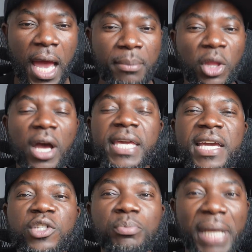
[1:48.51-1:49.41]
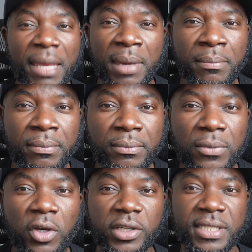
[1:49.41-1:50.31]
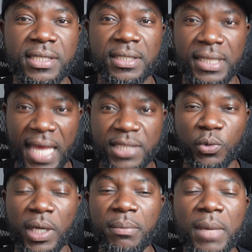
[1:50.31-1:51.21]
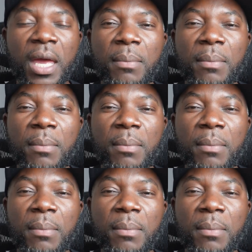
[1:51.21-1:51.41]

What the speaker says: I'm not here to blame him because that's to him.